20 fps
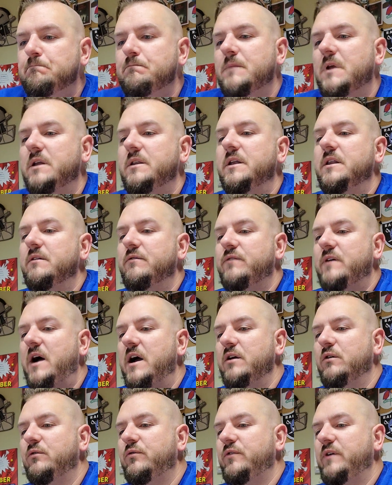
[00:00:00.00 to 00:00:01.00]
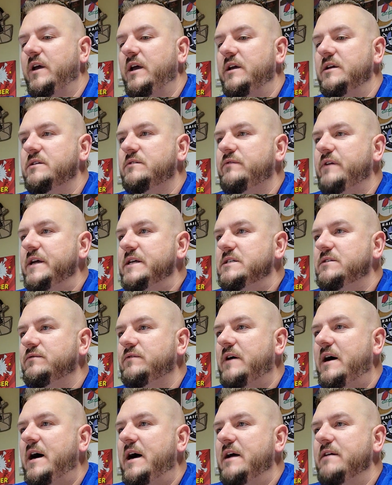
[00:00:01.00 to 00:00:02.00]
And then the final phase, phase
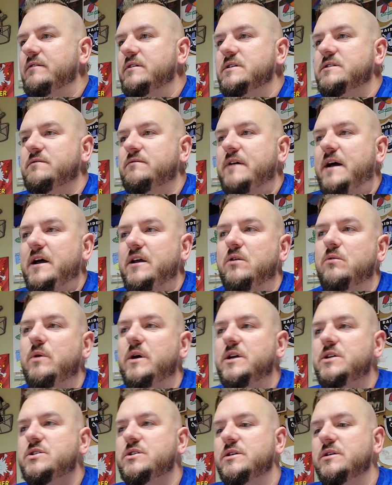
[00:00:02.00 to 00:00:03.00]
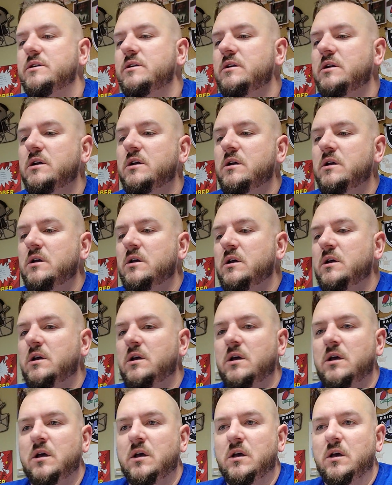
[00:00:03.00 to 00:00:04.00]
5, is evaluation,
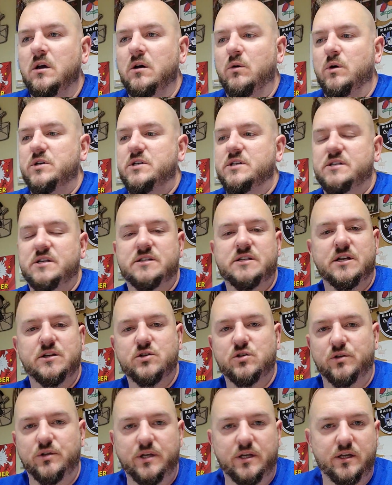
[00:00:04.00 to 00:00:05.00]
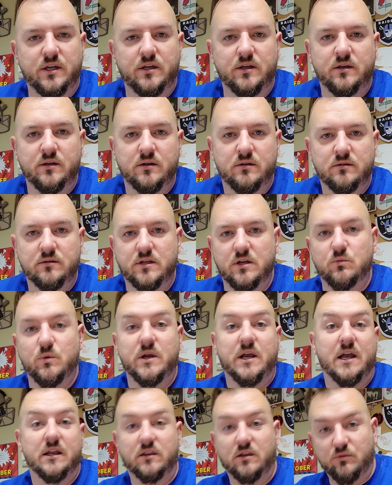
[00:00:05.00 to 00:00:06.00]
which is essentially, did we
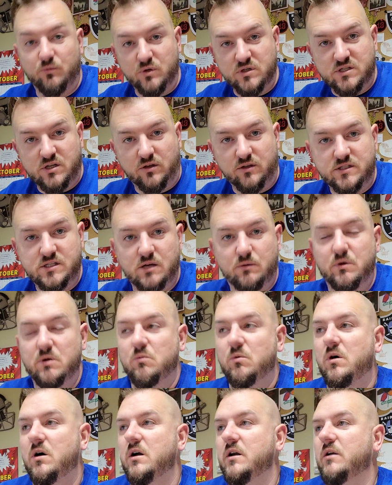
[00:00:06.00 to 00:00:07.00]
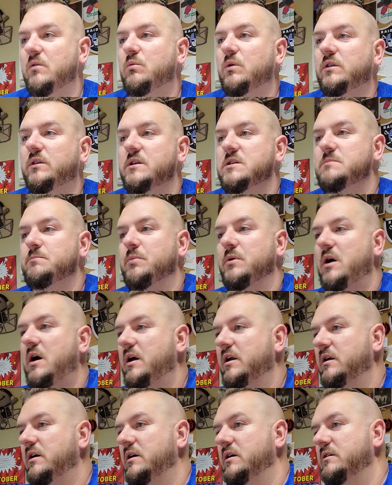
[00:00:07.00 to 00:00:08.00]
get the results that we wanted with this
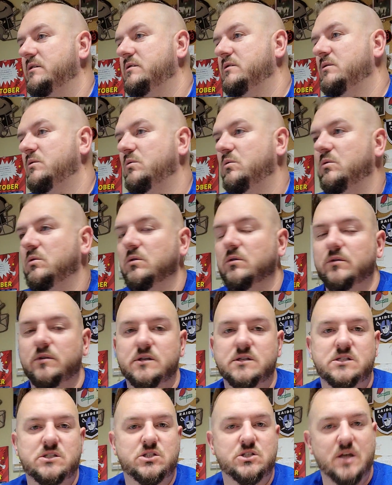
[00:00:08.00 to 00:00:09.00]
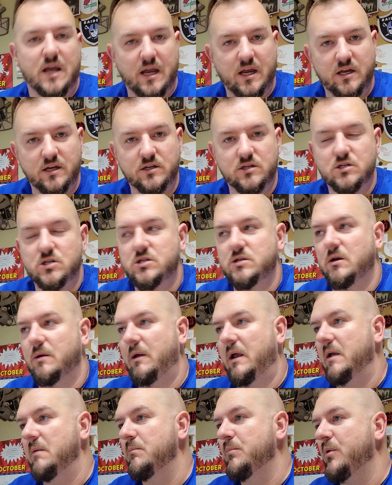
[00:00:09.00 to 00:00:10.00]
product or this change
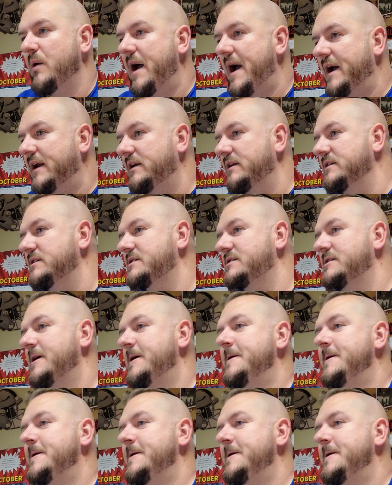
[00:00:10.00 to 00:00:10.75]
in practice?